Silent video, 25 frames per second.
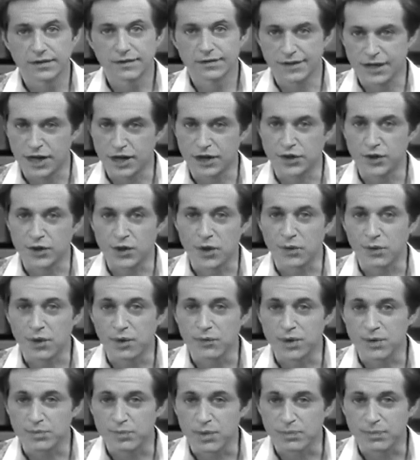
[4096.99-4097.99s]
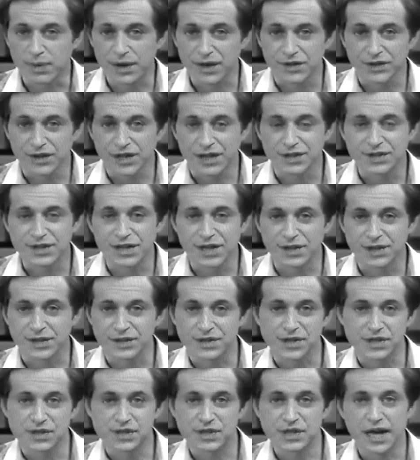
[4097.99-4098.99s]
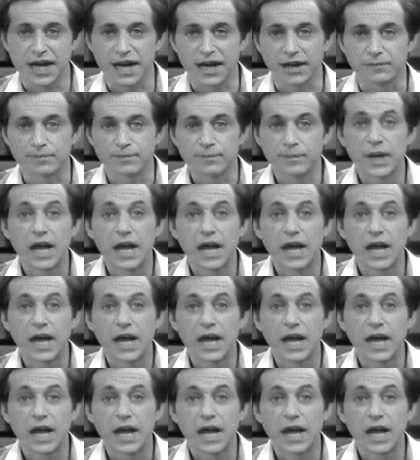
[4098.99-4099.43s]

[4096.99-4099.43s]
Now you know why we prepared that data diskette.